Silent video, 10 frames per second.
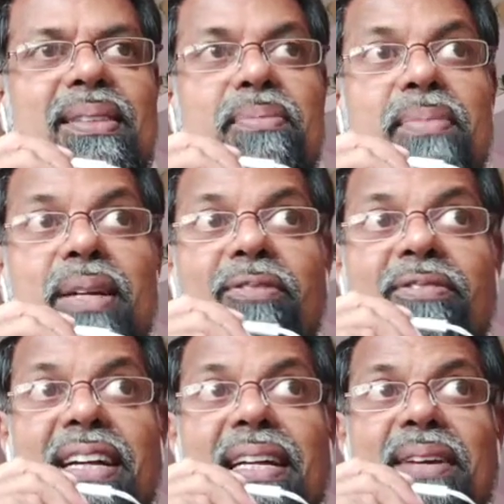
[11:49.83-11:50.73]
But
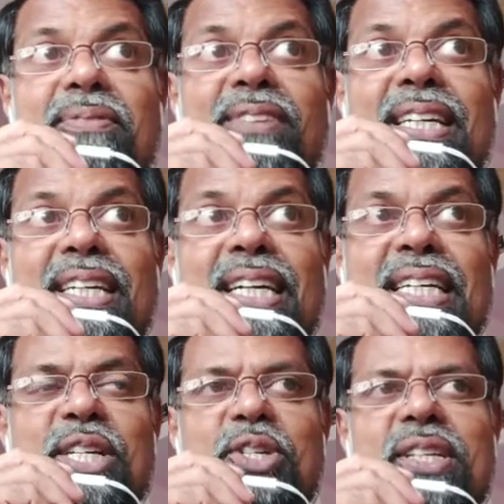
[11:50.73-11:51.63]
only one
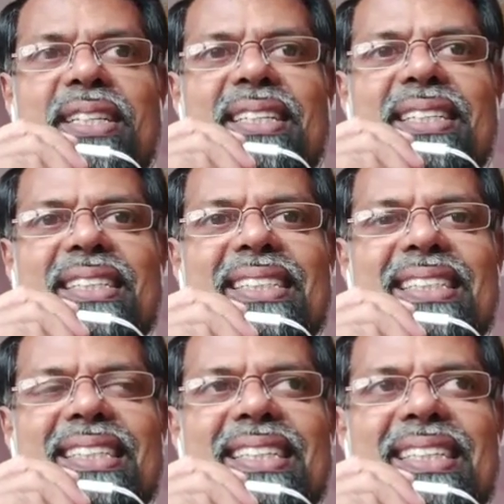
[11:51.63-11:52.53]
condition,
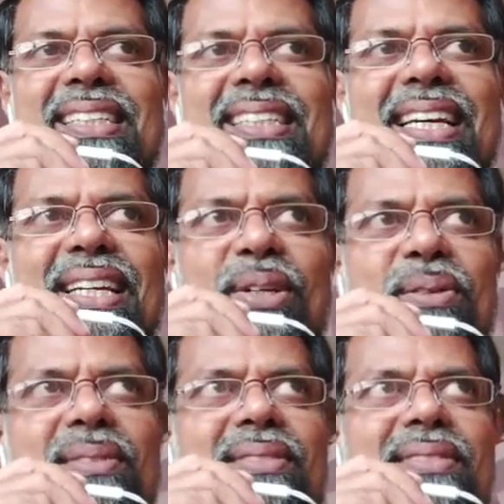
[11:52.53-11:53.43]
like
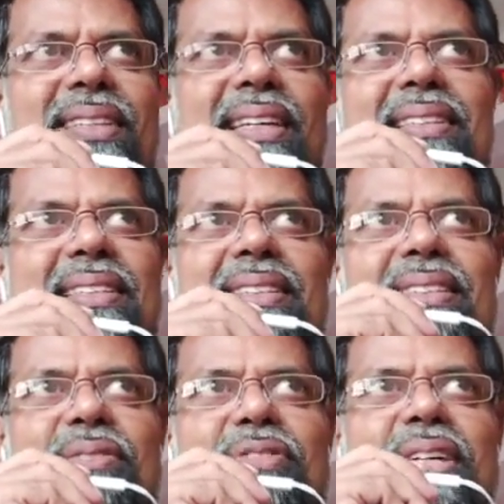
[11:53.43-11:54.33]

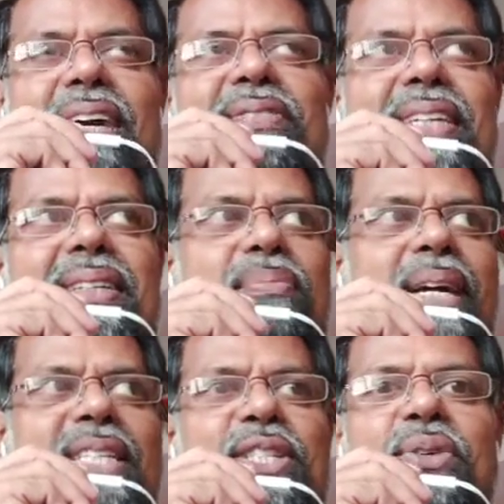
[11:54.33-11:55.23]
if you have that
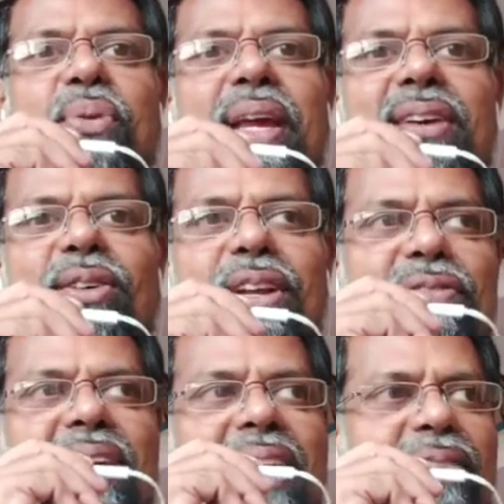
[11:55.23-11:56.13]
magic ring or if
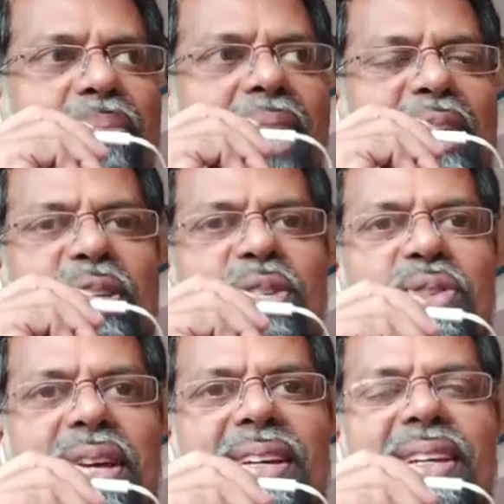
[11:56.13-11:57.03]
you have a magic
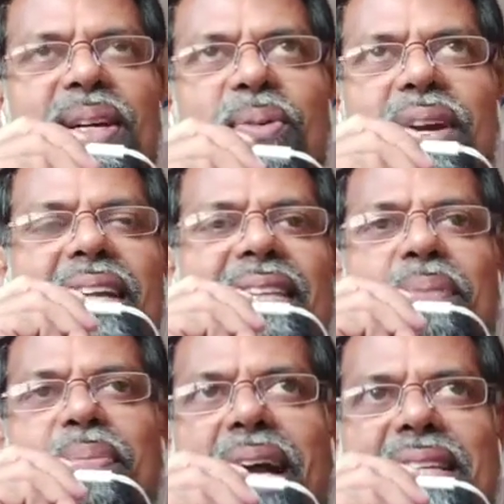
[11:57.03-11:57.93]
stick, only that
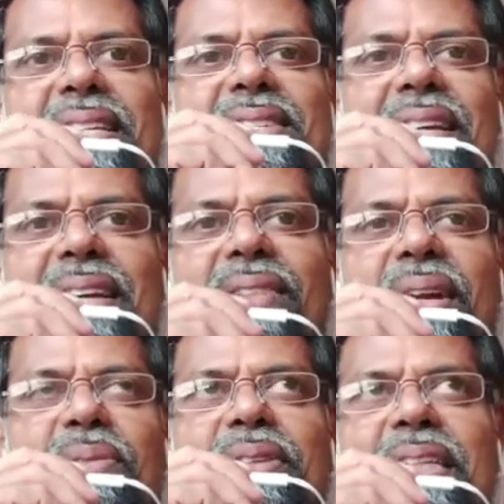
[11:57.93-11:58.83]
magic stick will
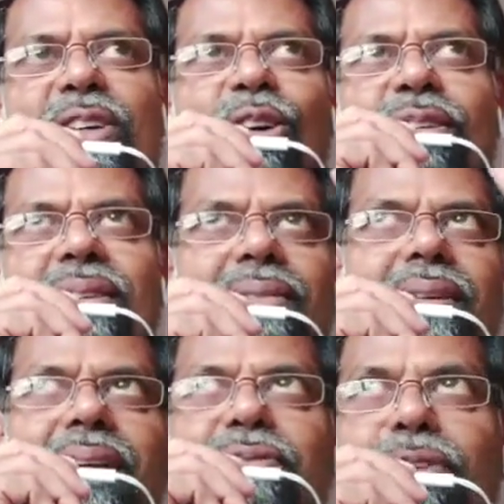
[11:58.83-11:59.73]
work on
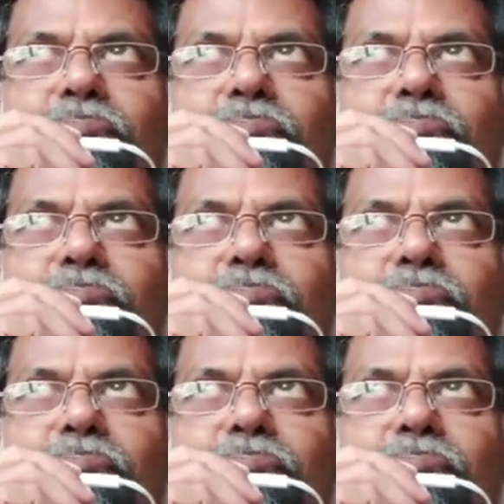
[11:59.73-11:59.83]
a full